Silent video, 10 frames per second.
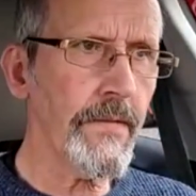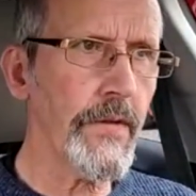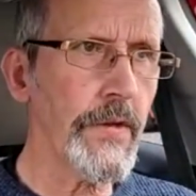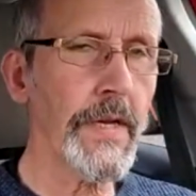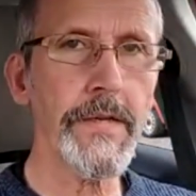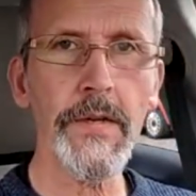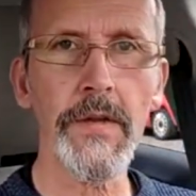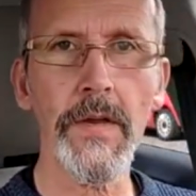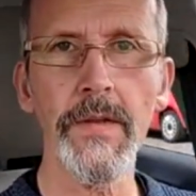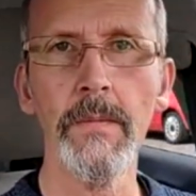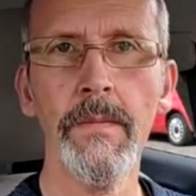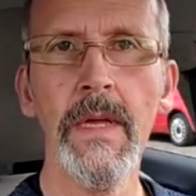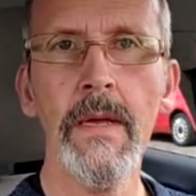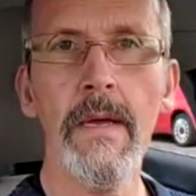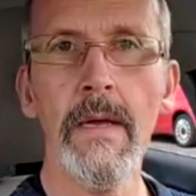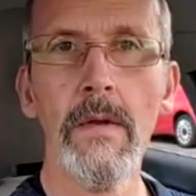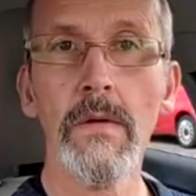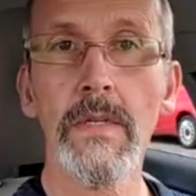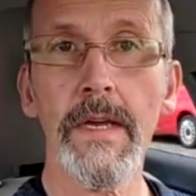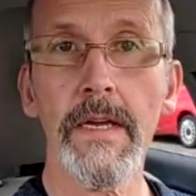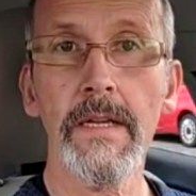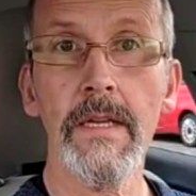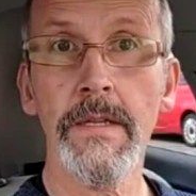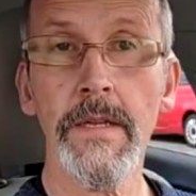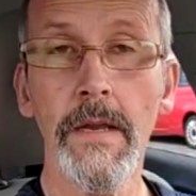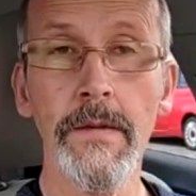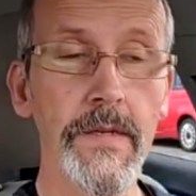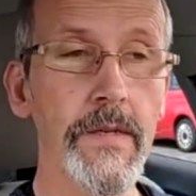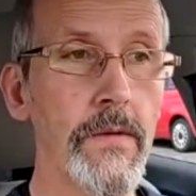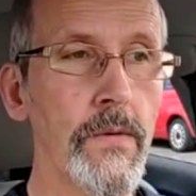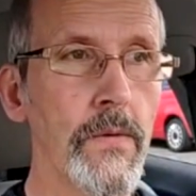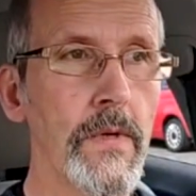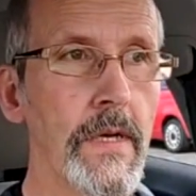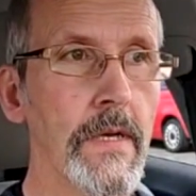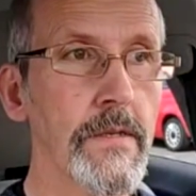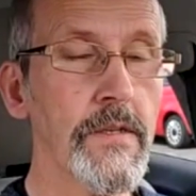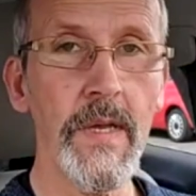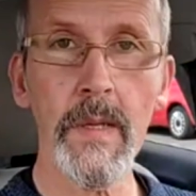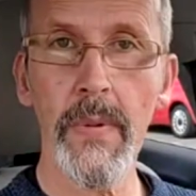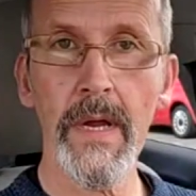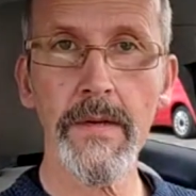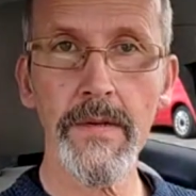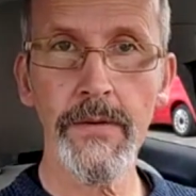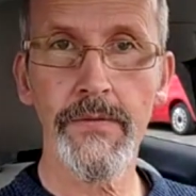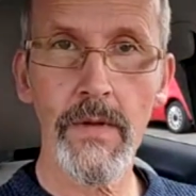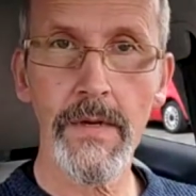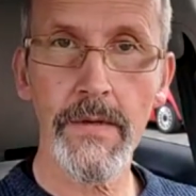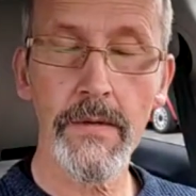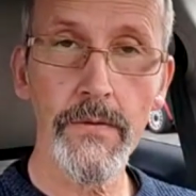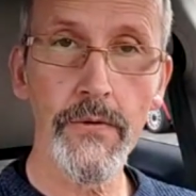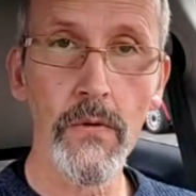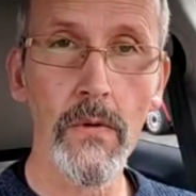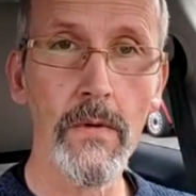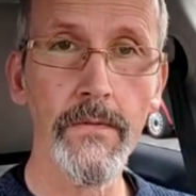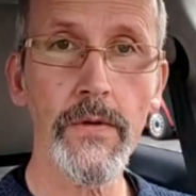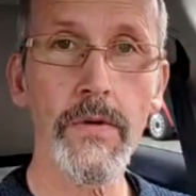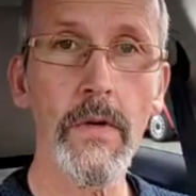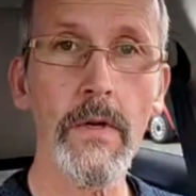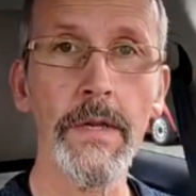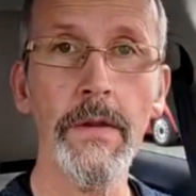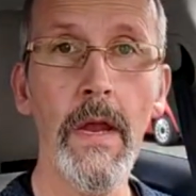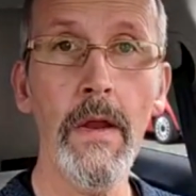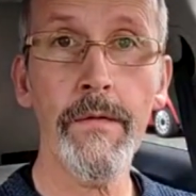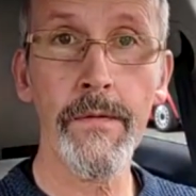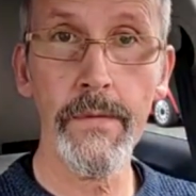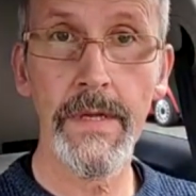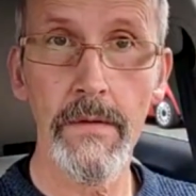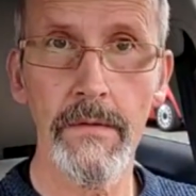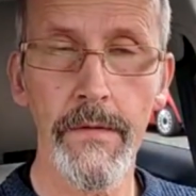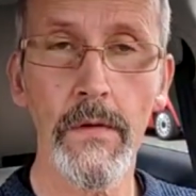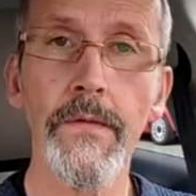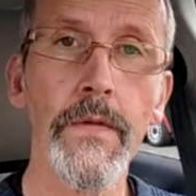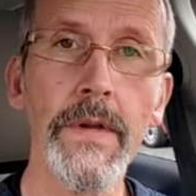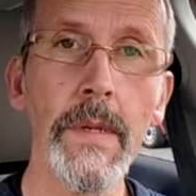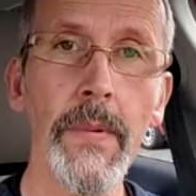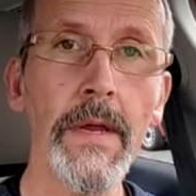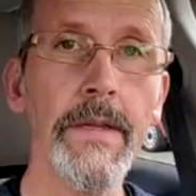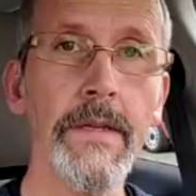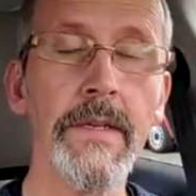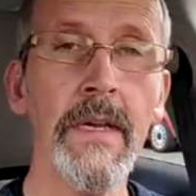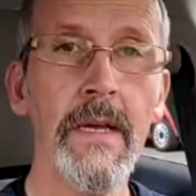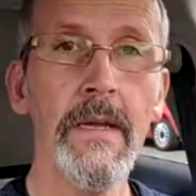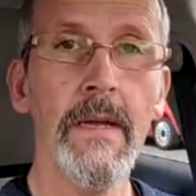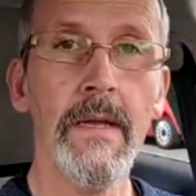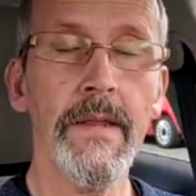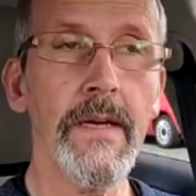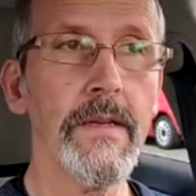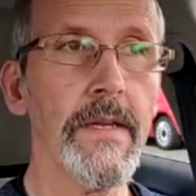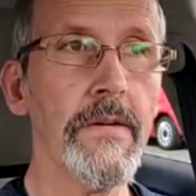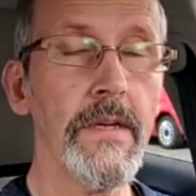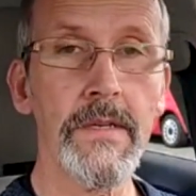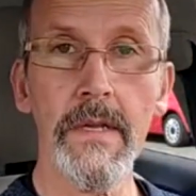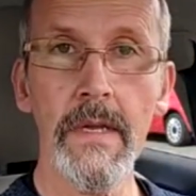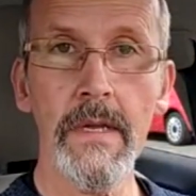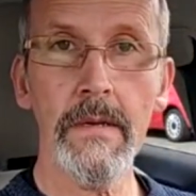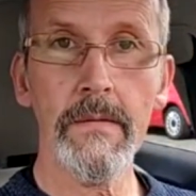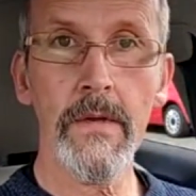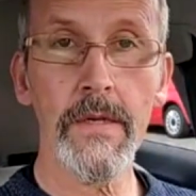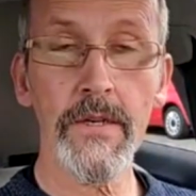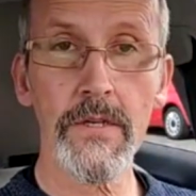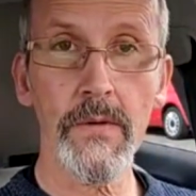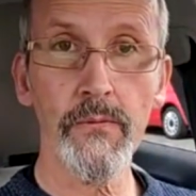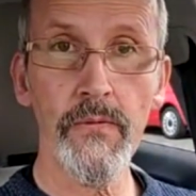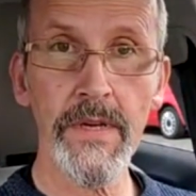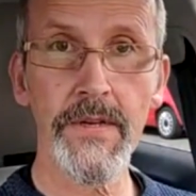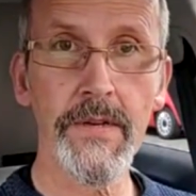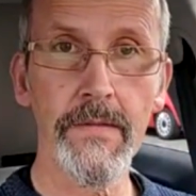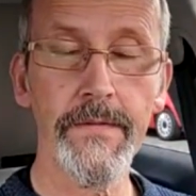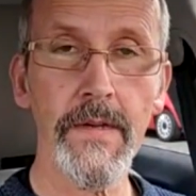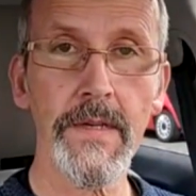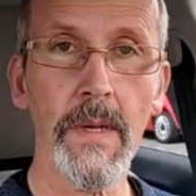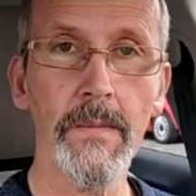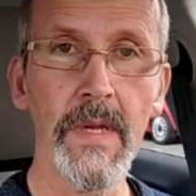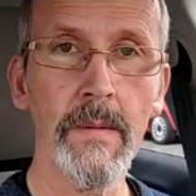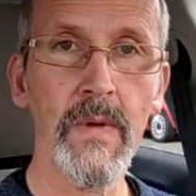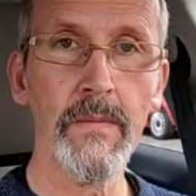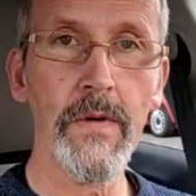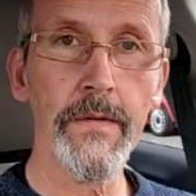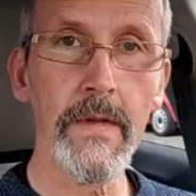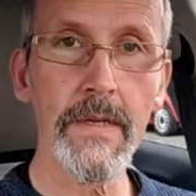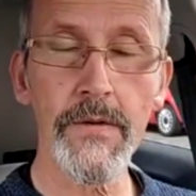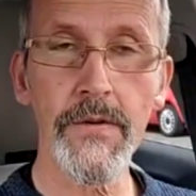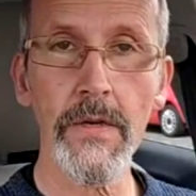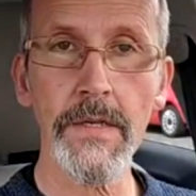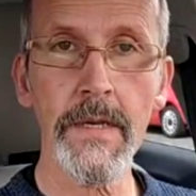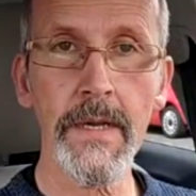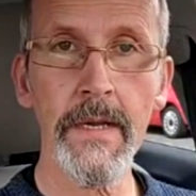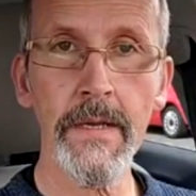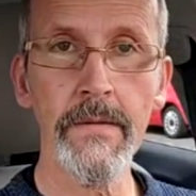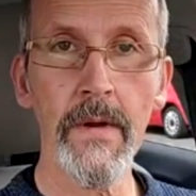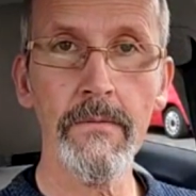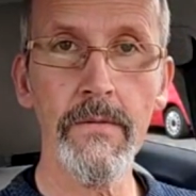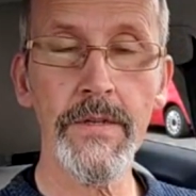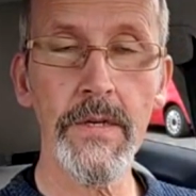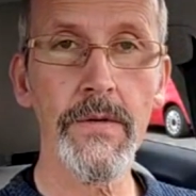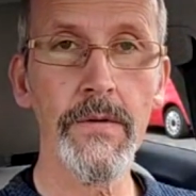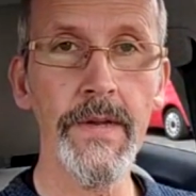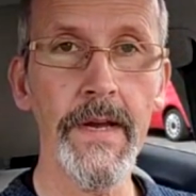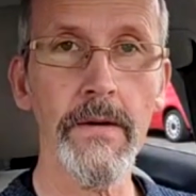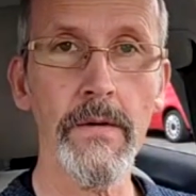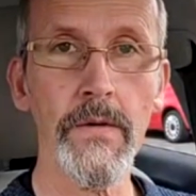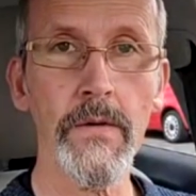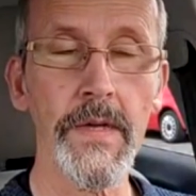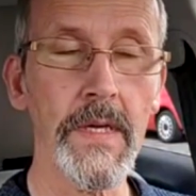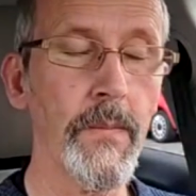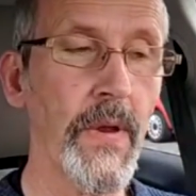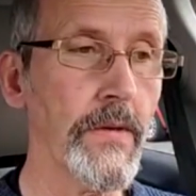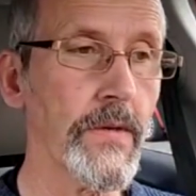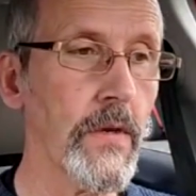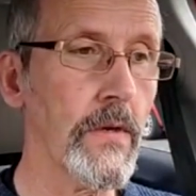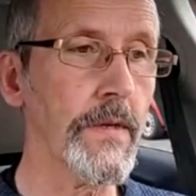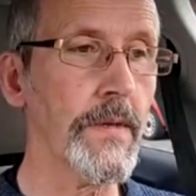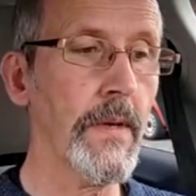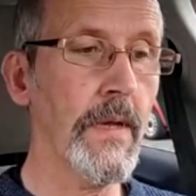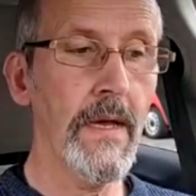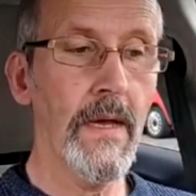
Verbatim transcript: the United Kingdom looks like it intends to uh, take back centralised control over Scotland if we don't vote for independence that there is a not just a risk of this happening, but both Liz Truss and Rishi Sunak are talking about Scotland